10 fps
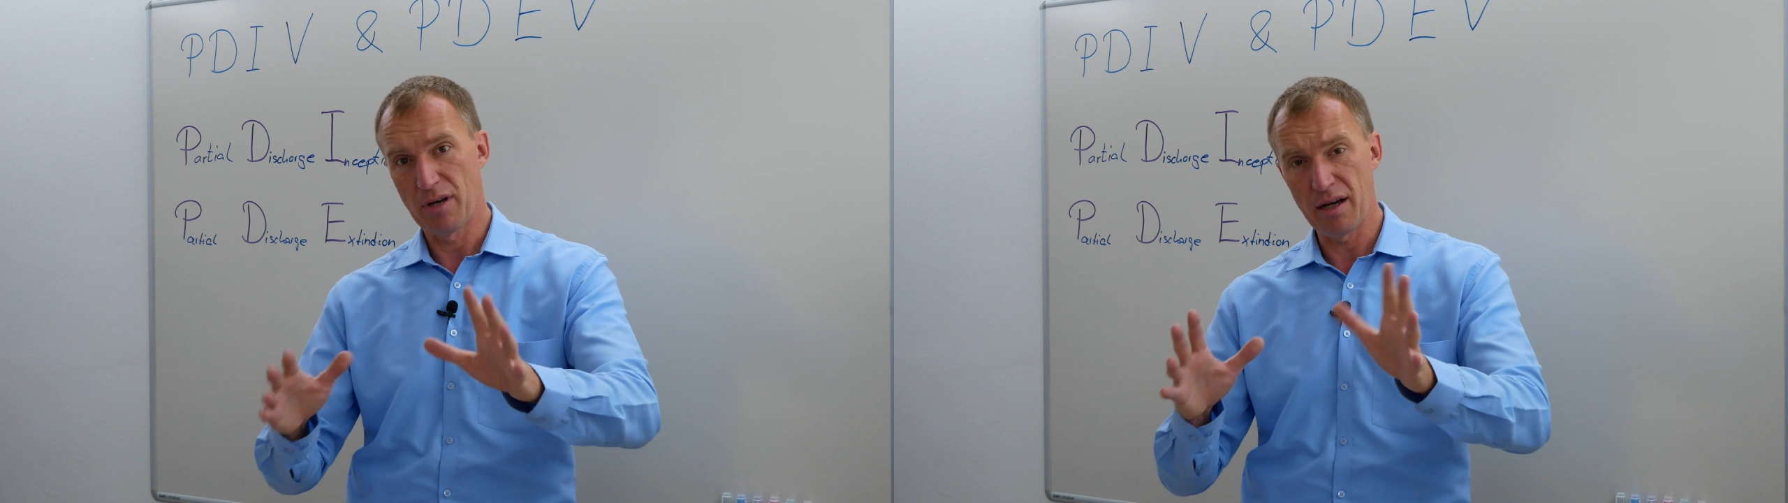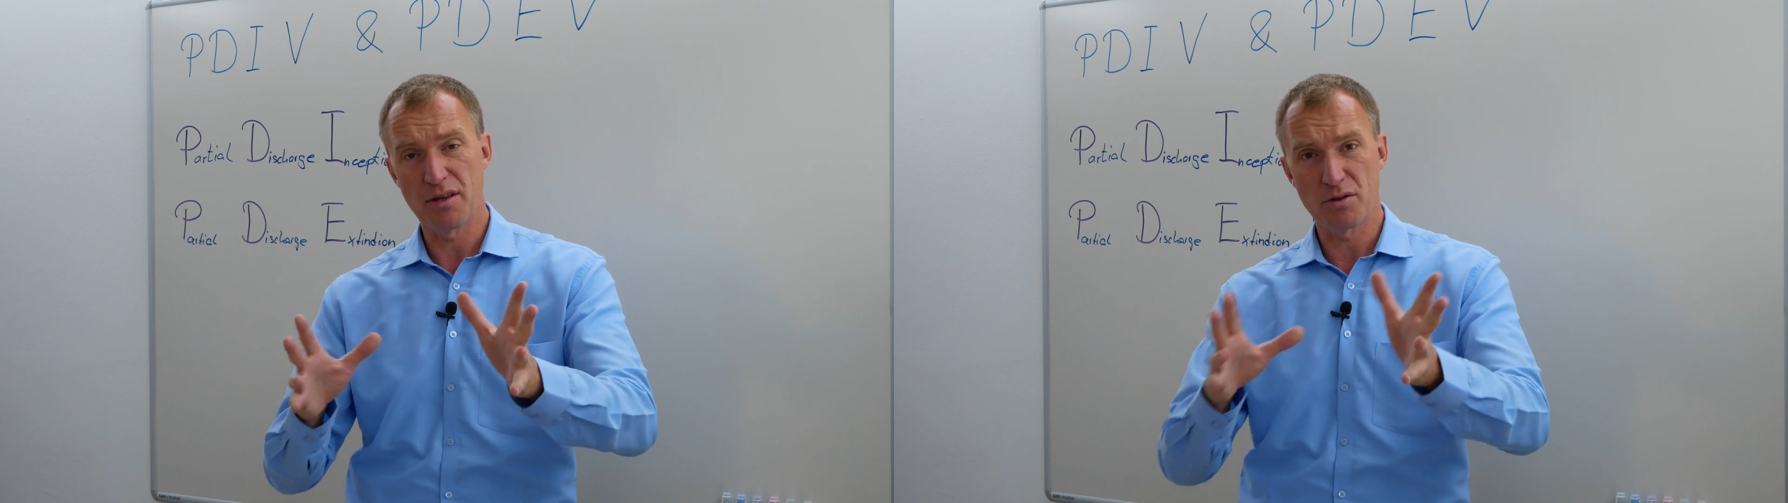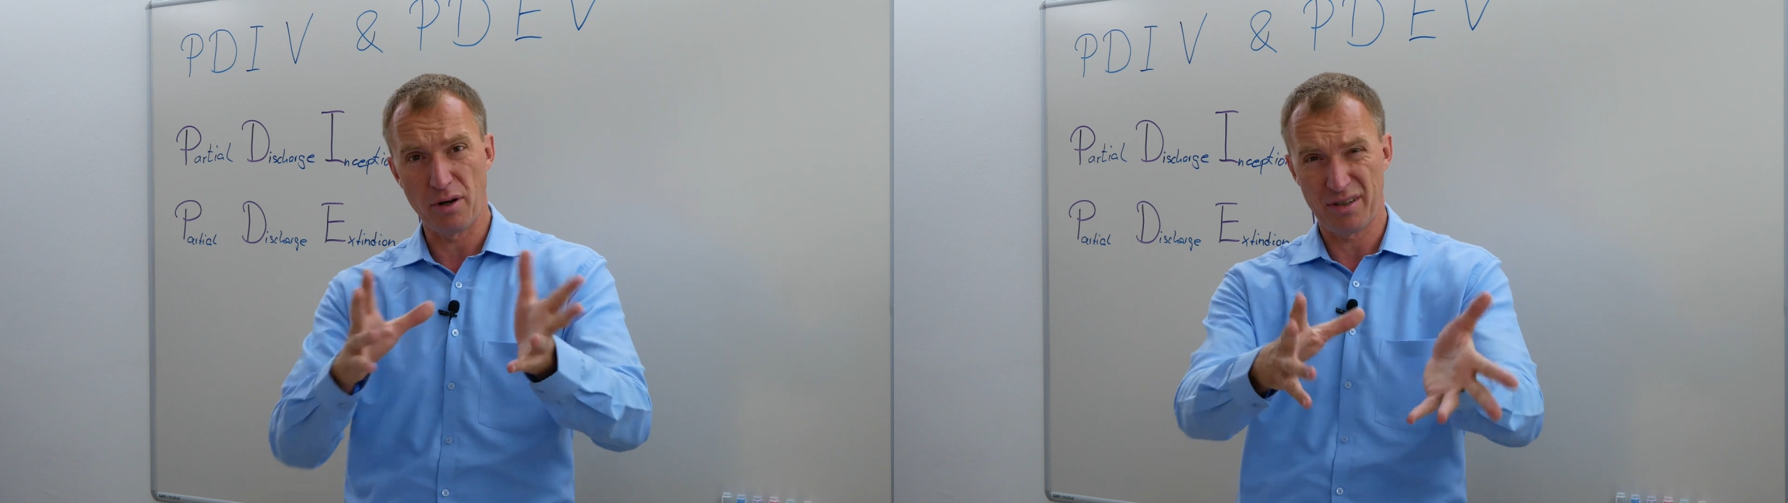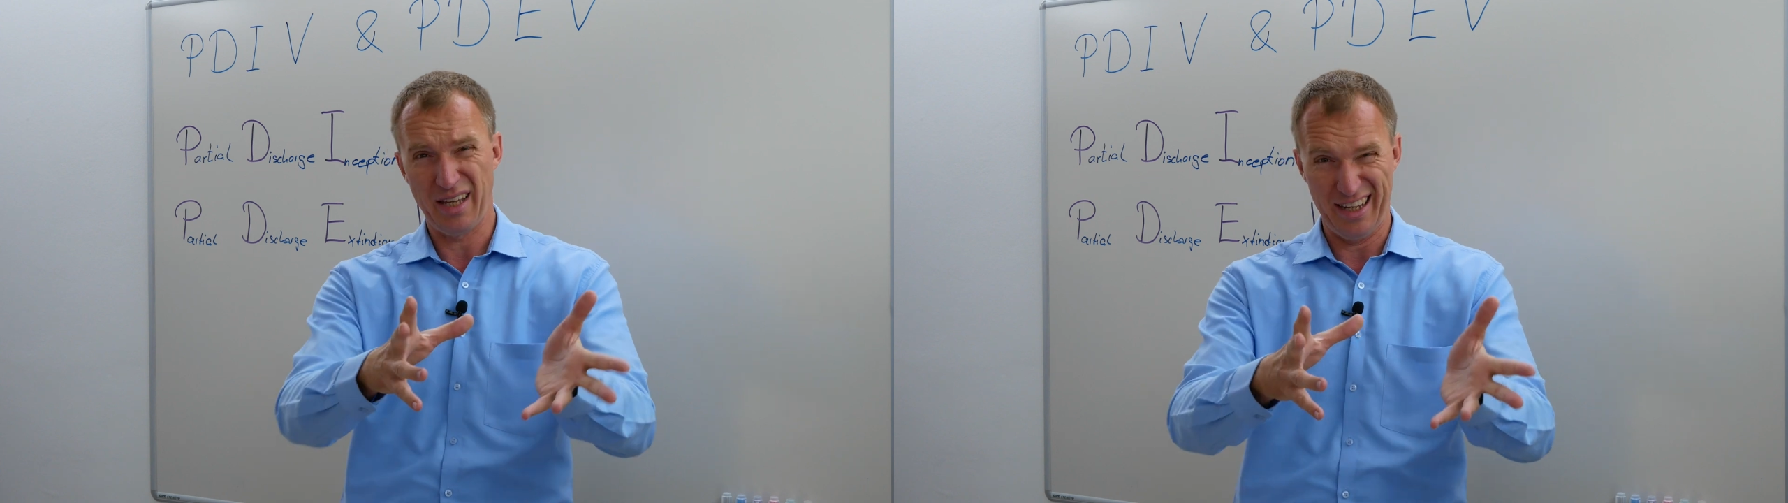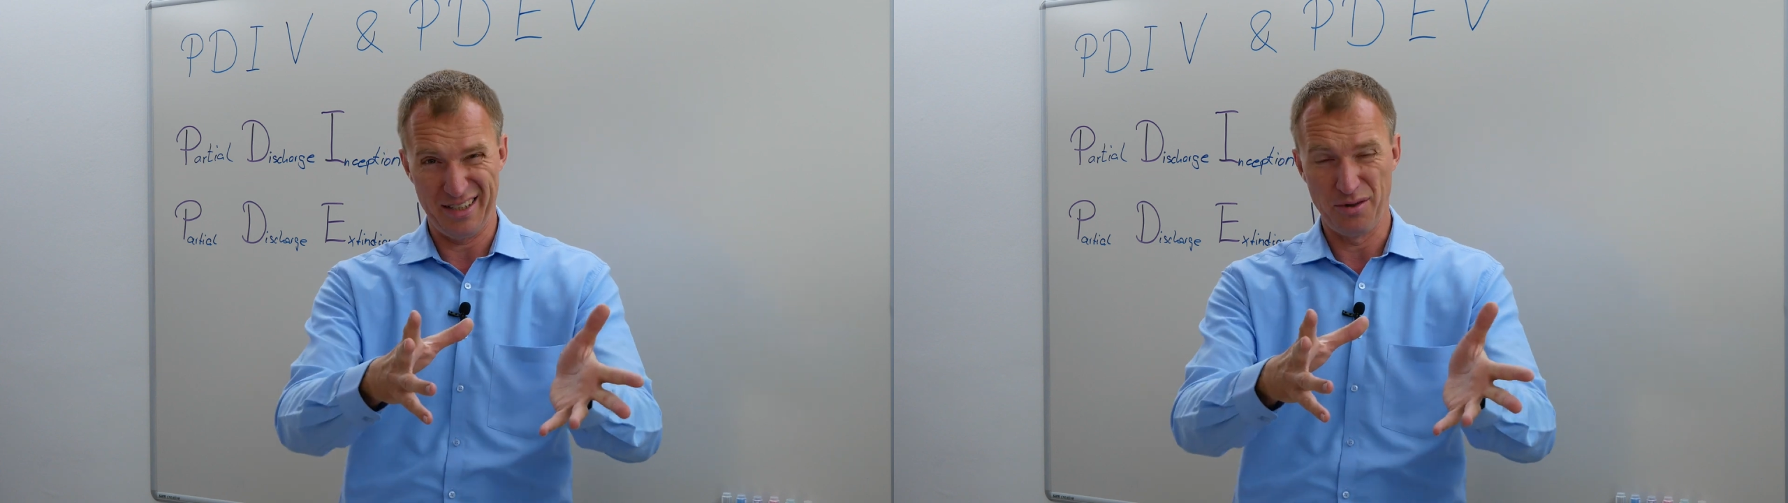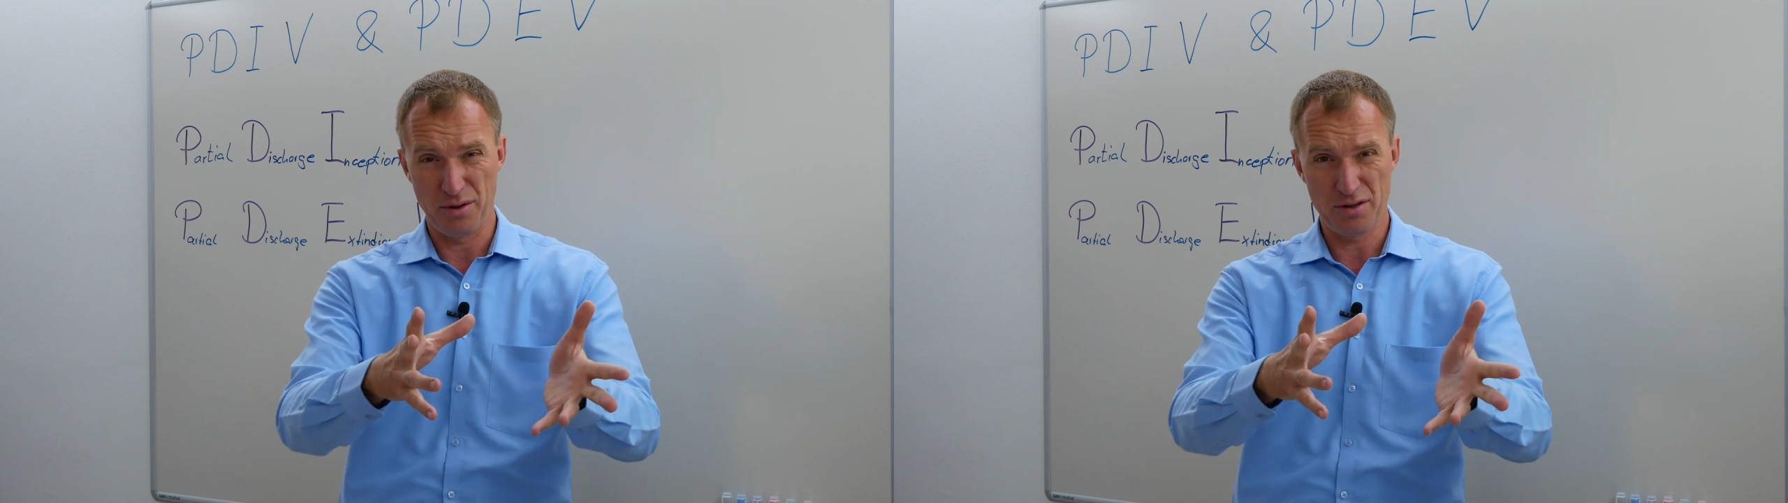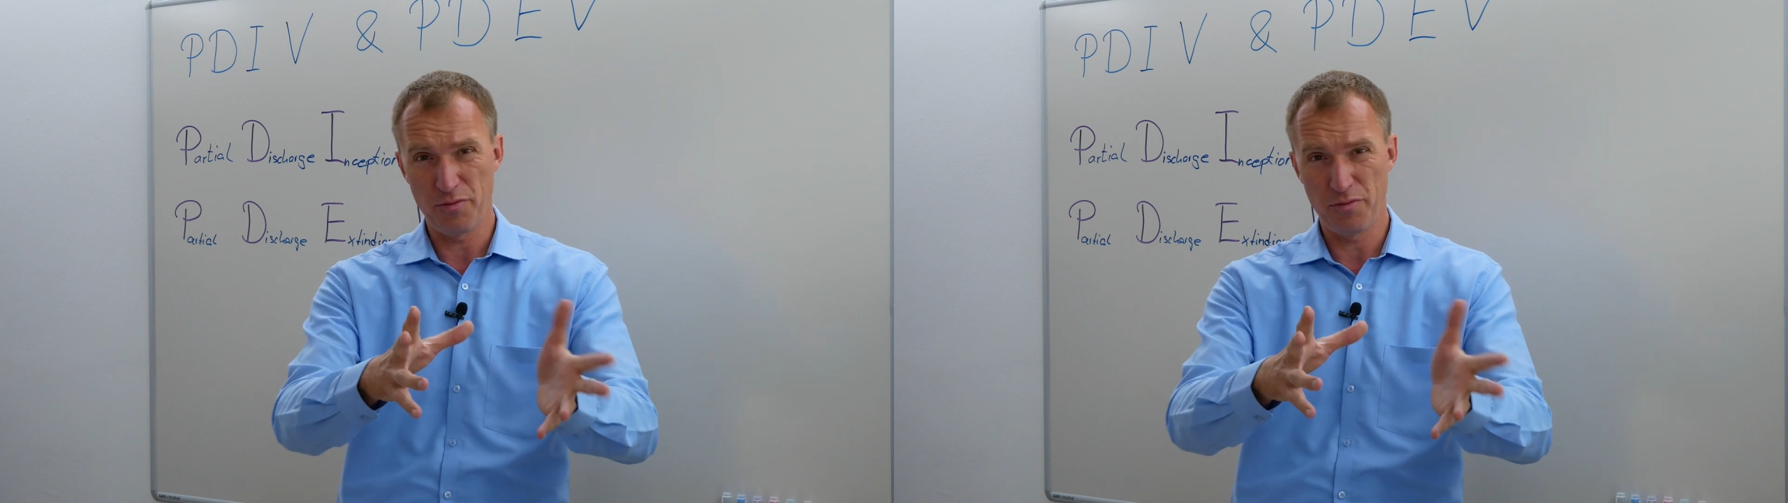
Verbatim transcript: Ah, the dog takes notice